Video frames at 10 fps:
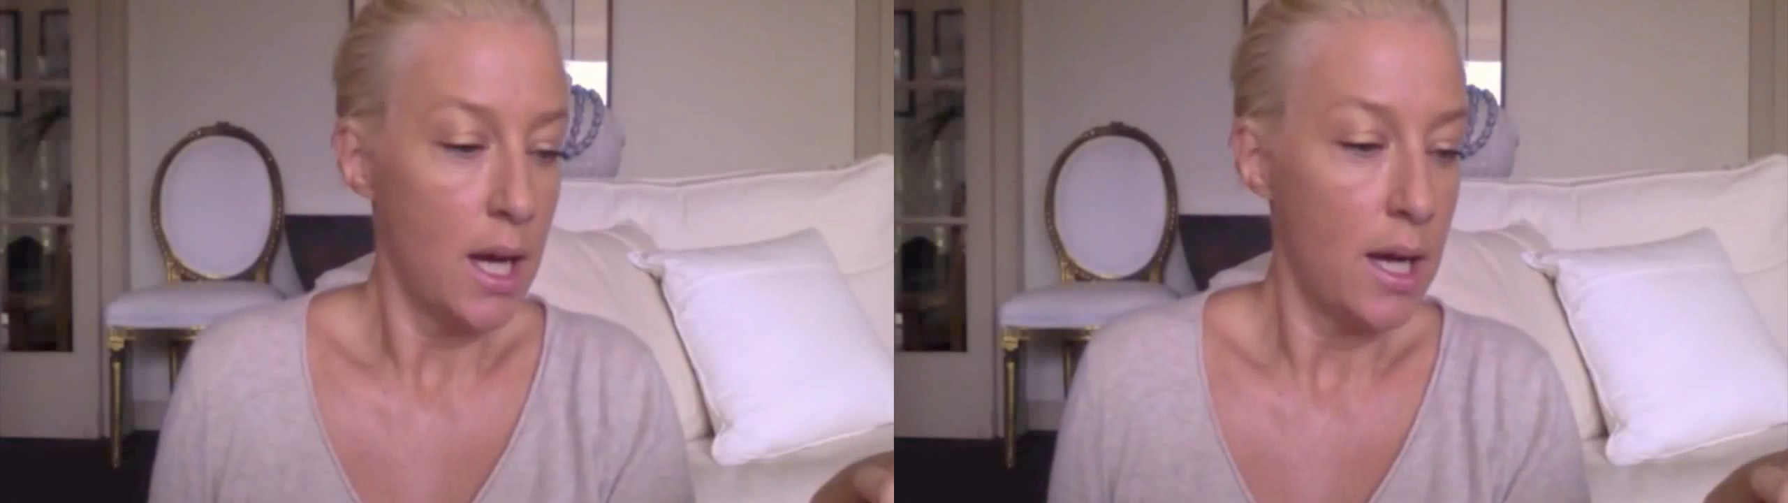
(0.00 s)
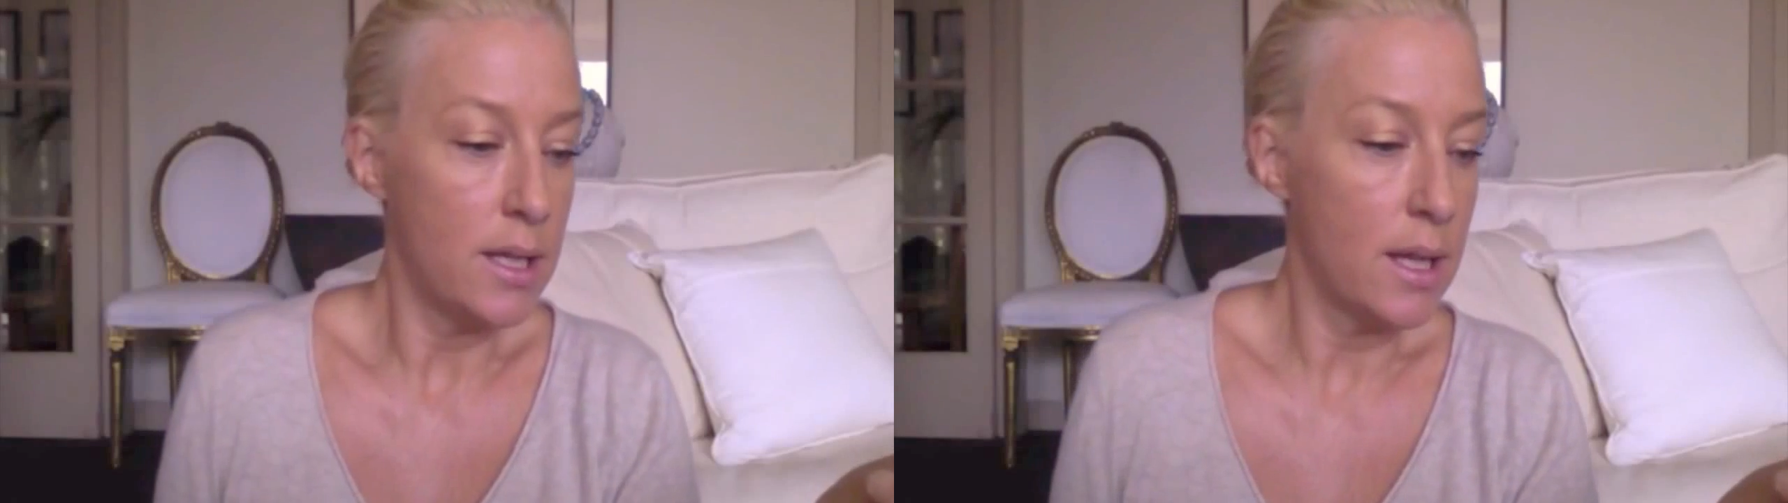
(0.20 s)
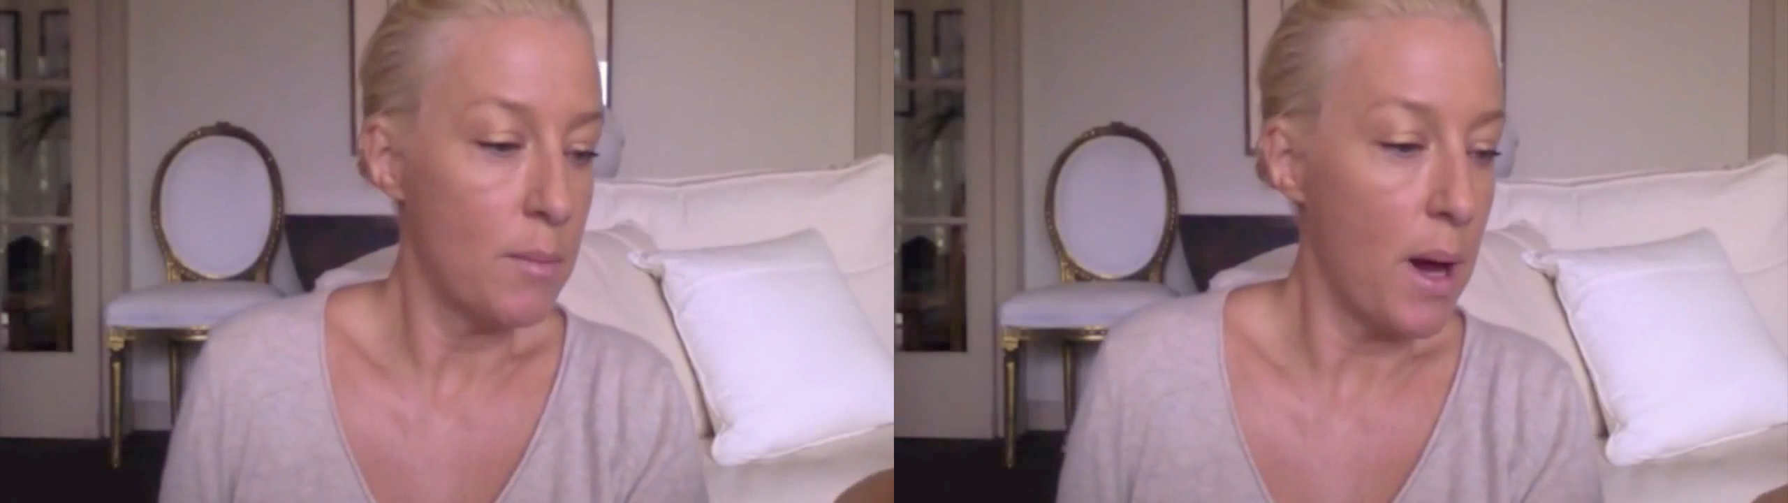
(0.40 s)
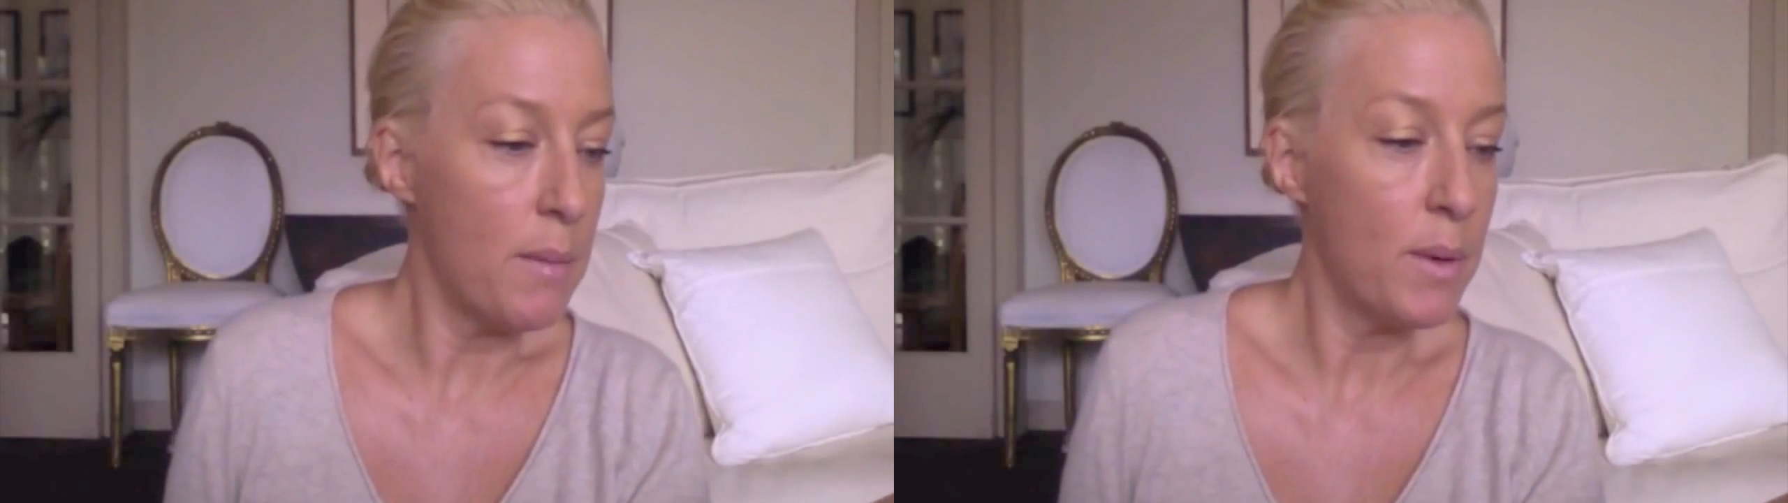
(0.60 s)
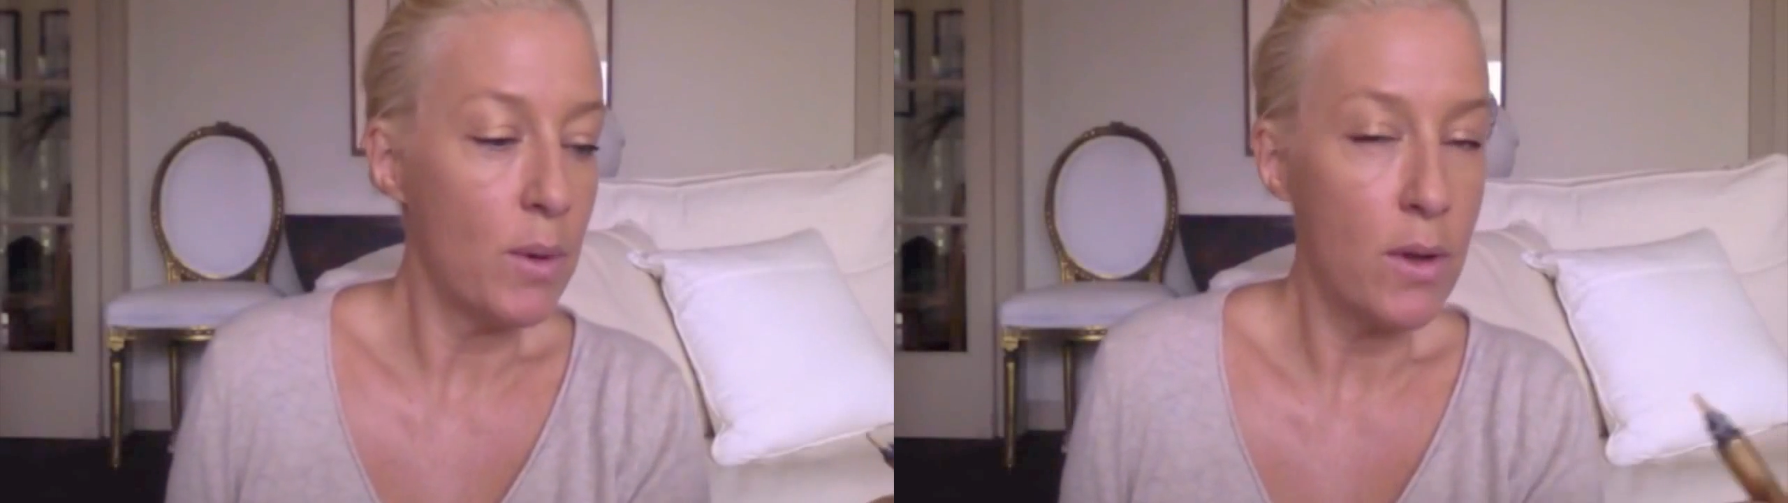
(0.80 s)
I think it
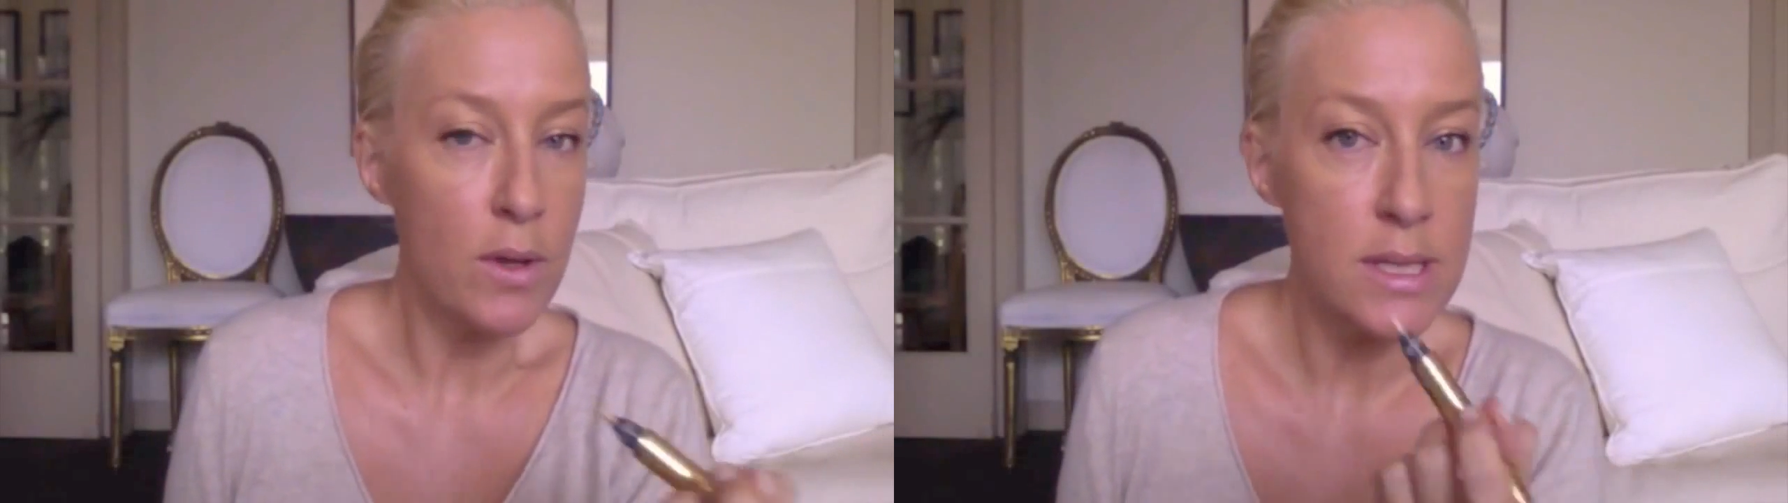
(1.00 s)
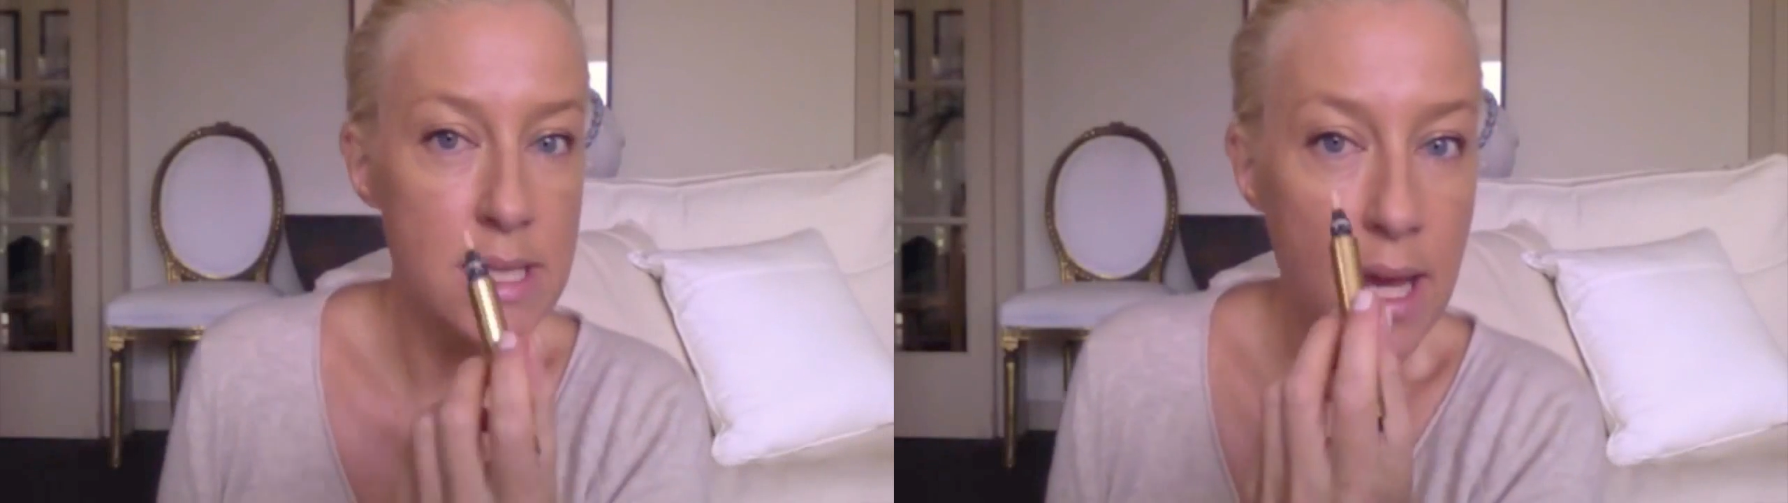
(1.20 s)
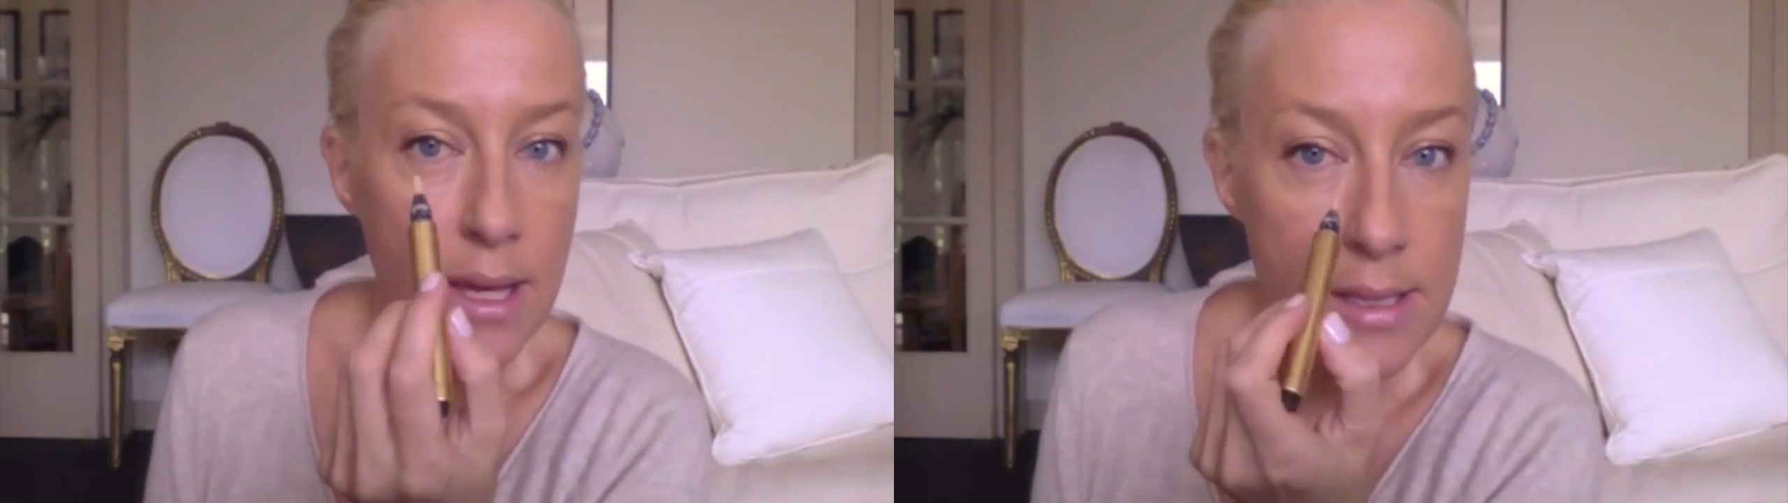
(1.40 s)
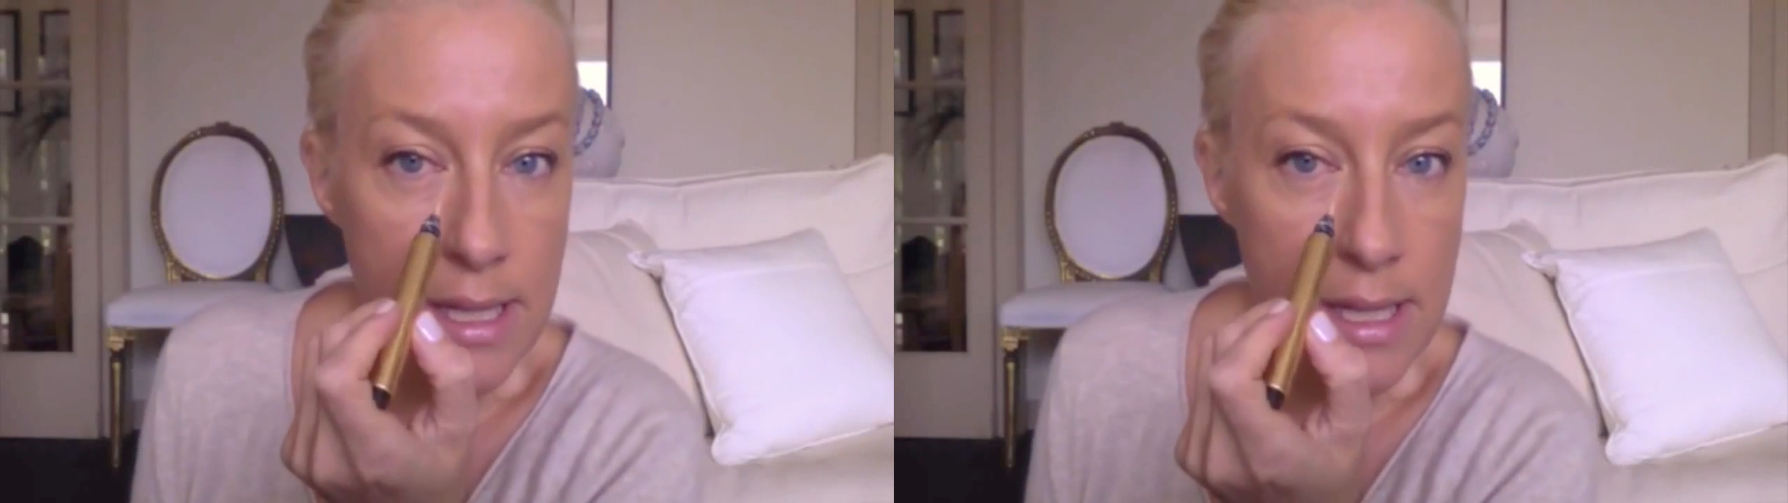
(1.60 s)
might be one of those days,